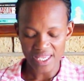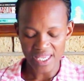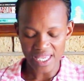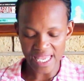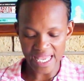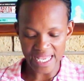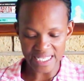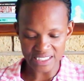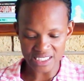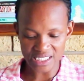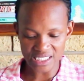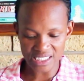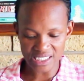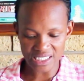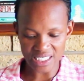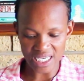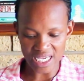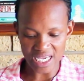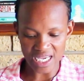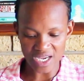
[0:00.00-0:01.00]
at
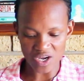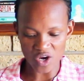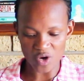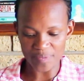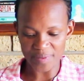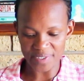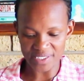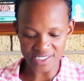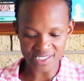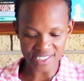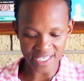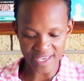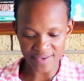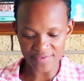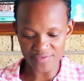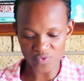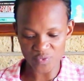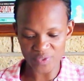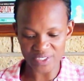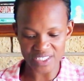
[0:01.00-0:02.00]

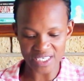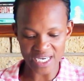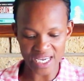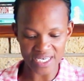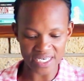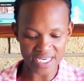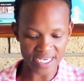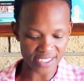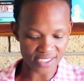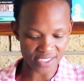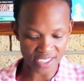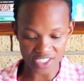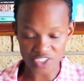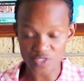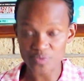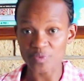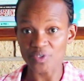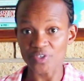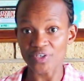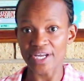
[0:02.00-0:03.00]
OpenSafe with 9 years
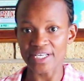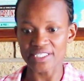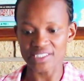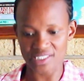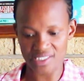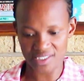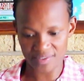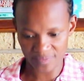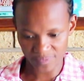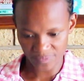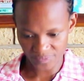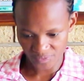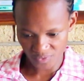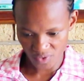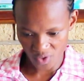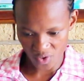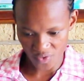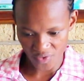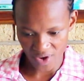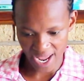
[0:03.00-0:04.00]
experience.
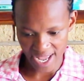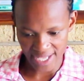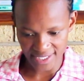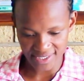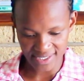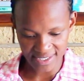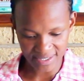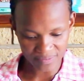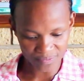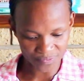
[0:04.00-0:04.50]
All right.